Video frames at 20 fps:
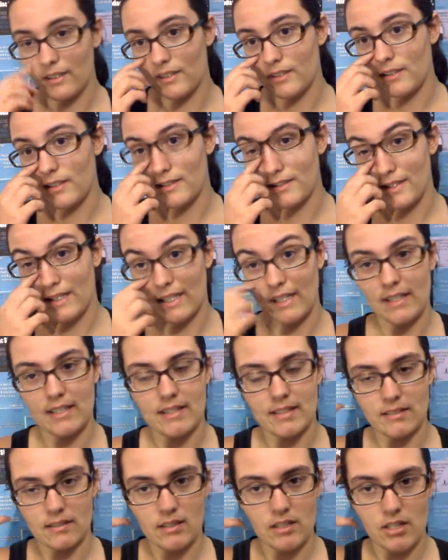It's like
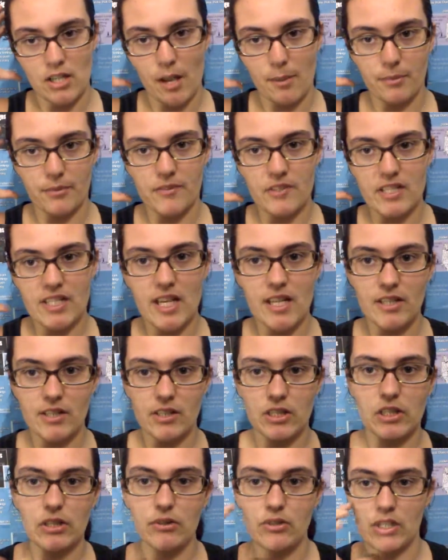the top of his head is
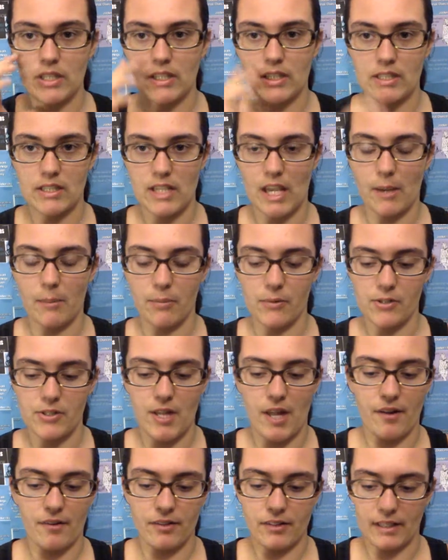huge, and then it tapers
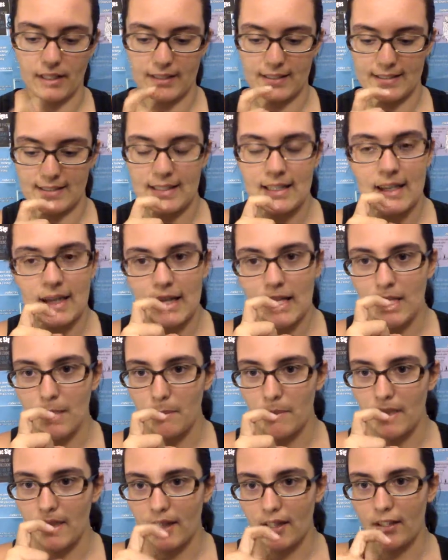down to like this
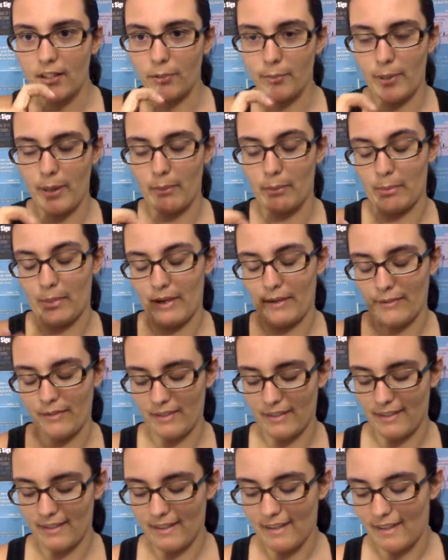little baby
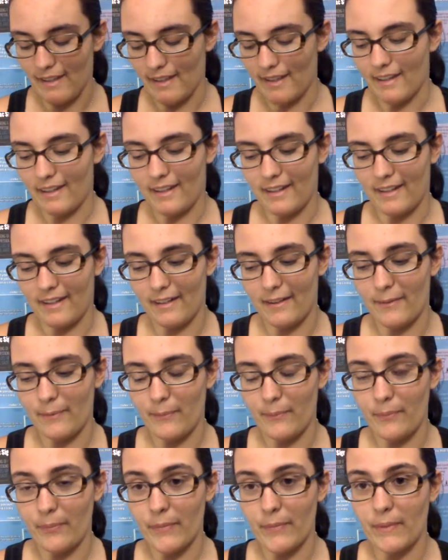mouth.
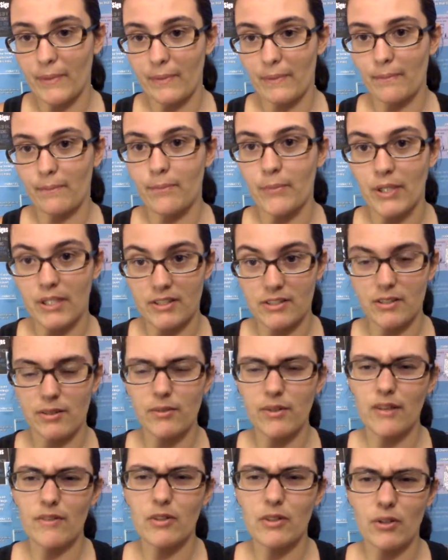But so if you
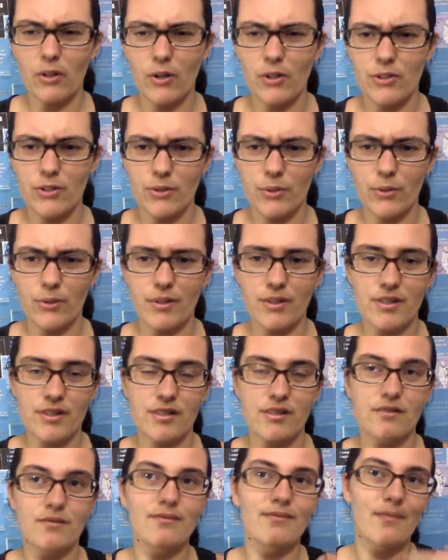have a larger
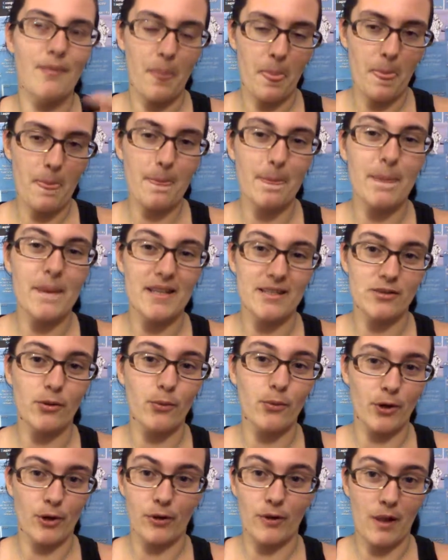horse, this will
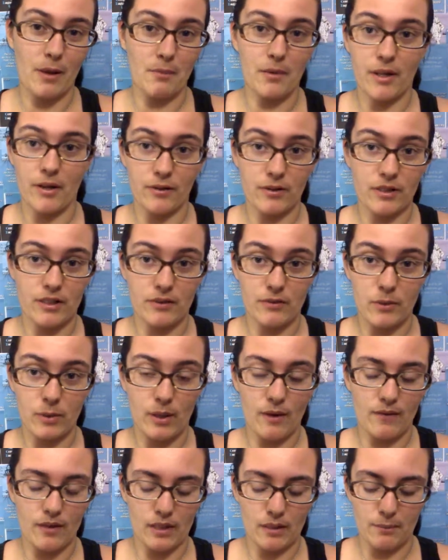work a lot better than if you
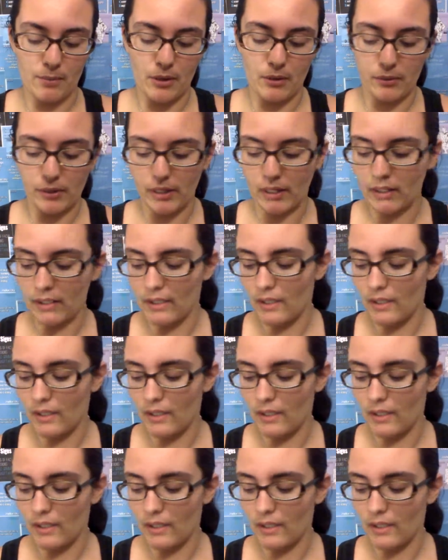have like a pony.